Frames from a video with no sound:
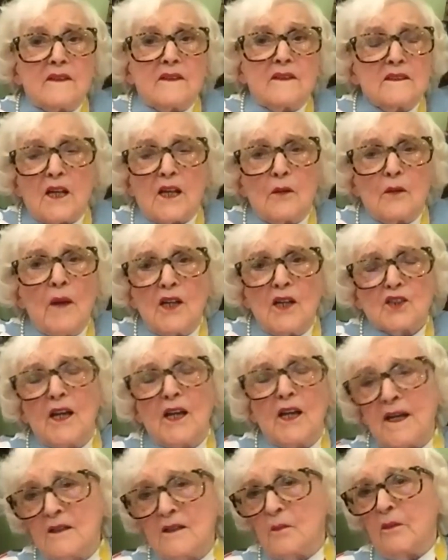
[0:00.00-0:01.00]
is commercial
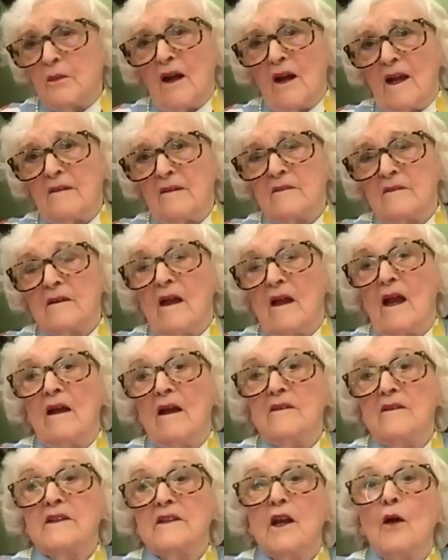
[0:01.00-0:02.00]
enterprise. And
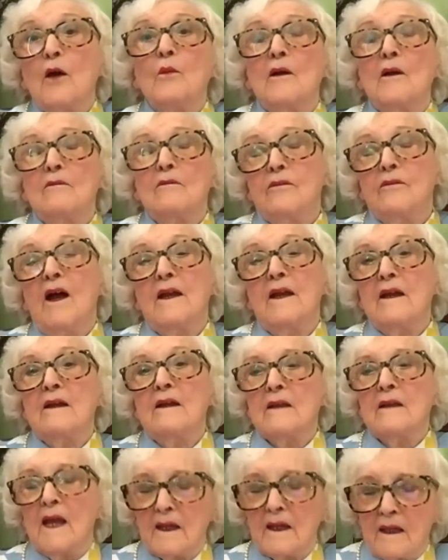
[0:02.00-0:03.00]
I said, oh, well, fine, in
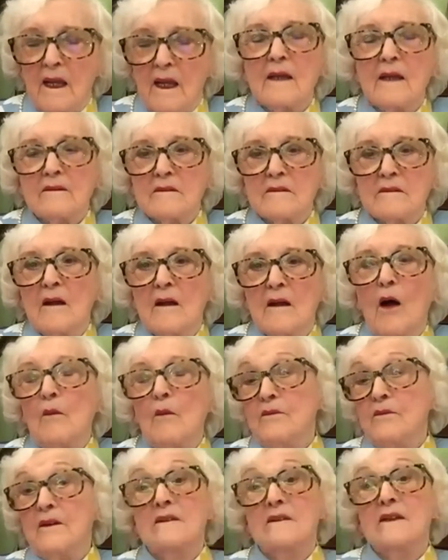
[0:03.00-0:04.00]
that case,
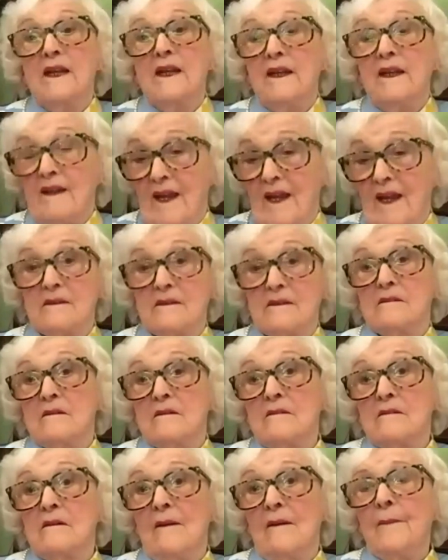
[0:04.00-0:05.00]
obviously, yes.
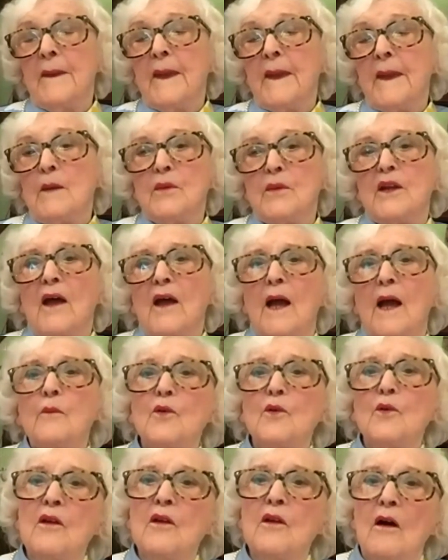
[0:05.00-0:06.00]
But I
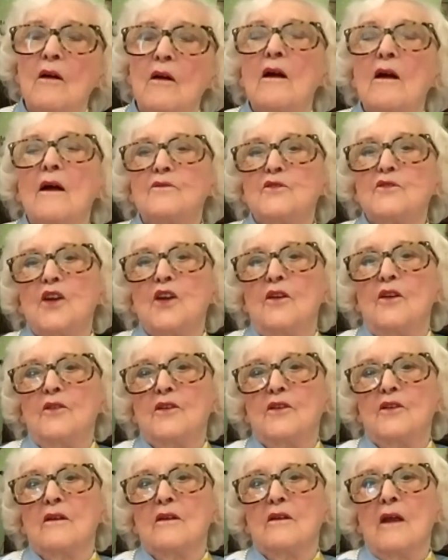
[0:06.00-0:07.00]
would not have
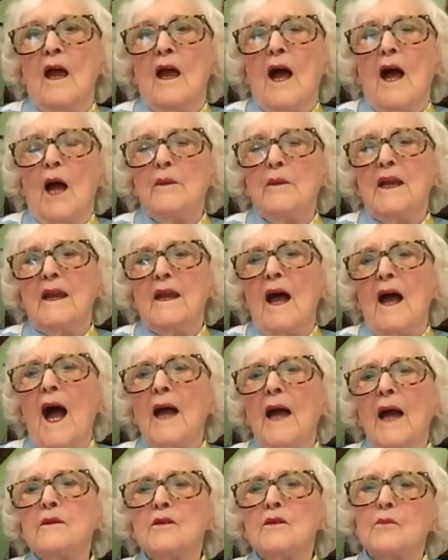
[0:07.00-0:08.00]
chosen. I mean,
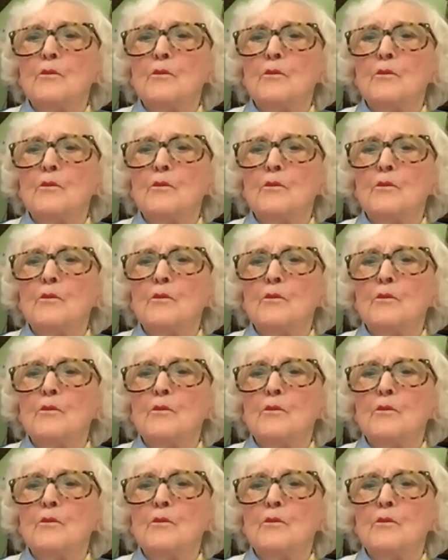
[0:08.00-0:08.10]
I